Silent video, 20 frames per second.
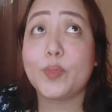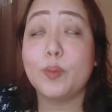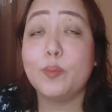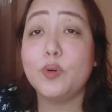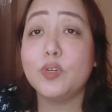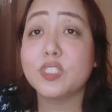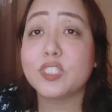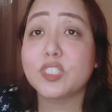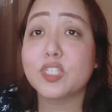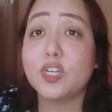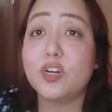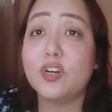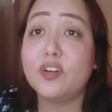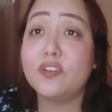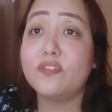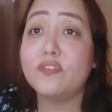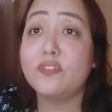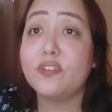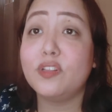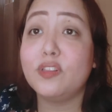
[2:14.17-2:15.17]
most
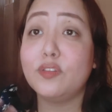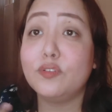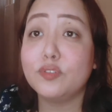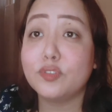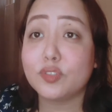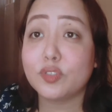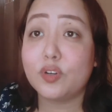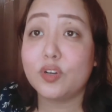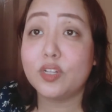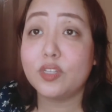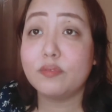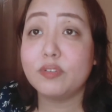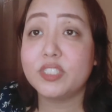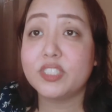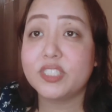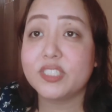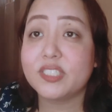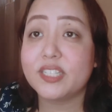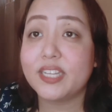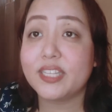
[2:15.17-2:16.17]
of Luzon,
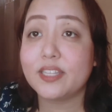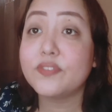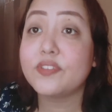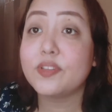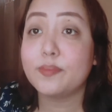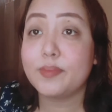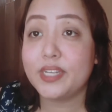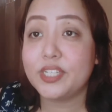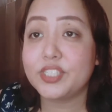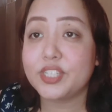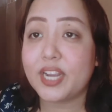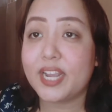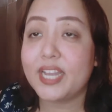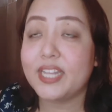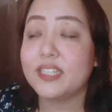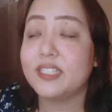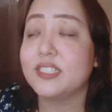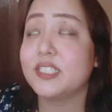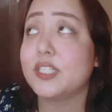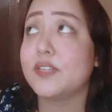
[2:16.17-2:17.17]
which is like one of the major
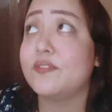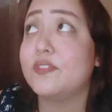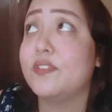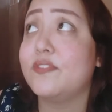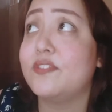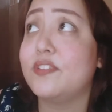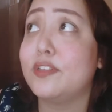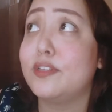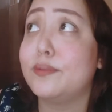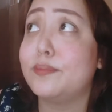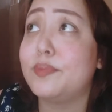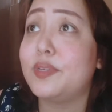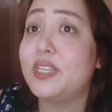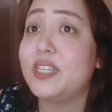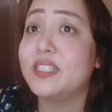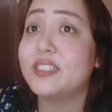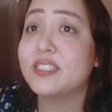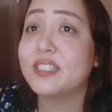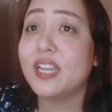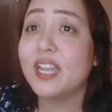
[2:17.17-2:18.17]
islands of the
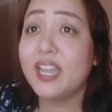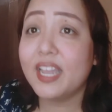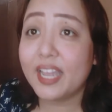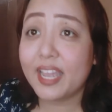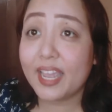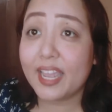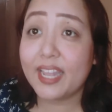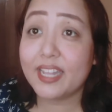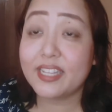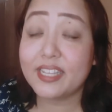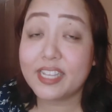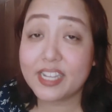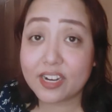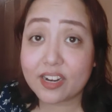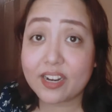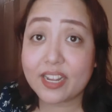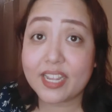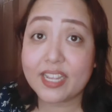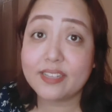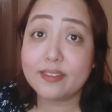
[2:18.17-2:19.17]
Philippines. And
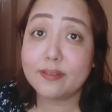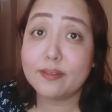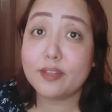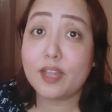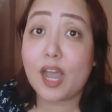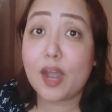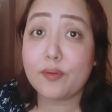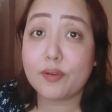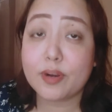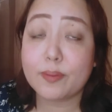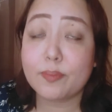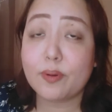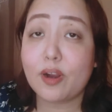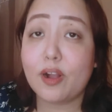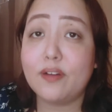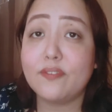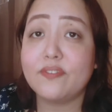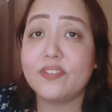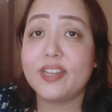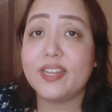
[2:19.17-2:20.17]
here in our
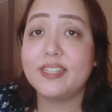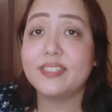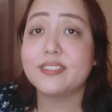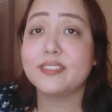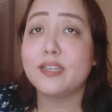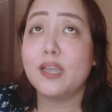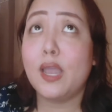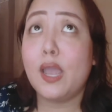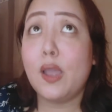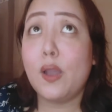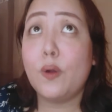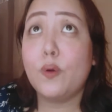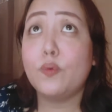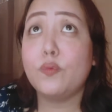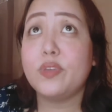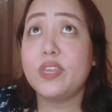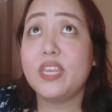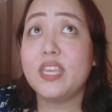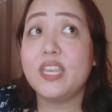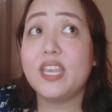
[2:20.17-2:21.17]
province,
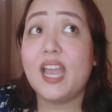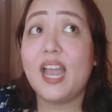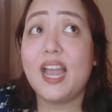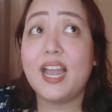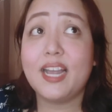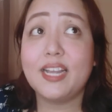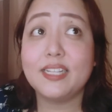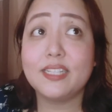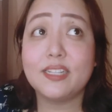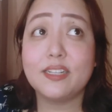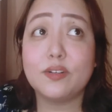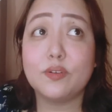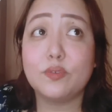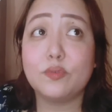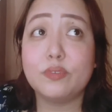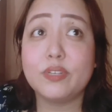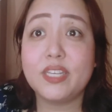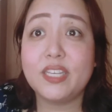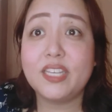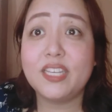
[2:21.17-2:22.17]
we
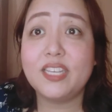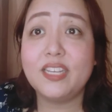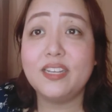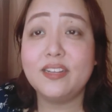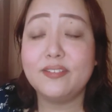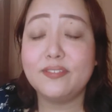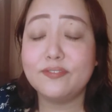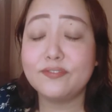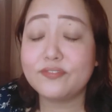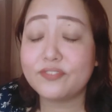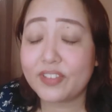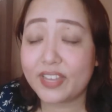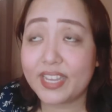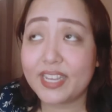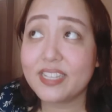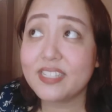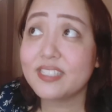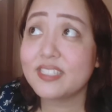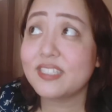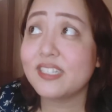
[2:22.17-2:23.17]

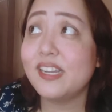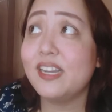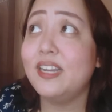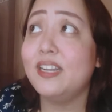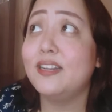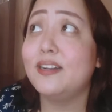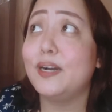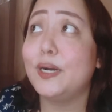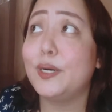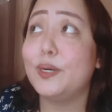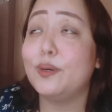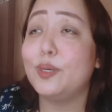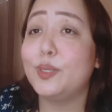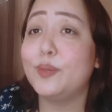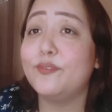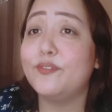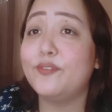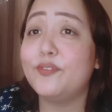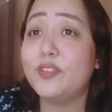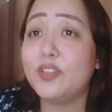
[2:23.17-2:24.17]
faced
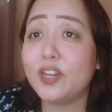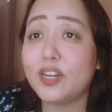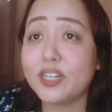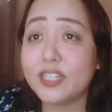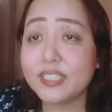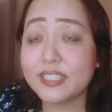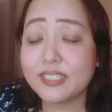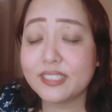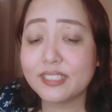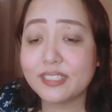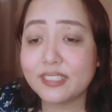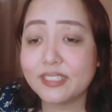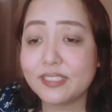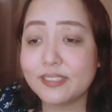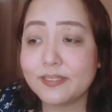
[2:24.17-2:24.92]
floods,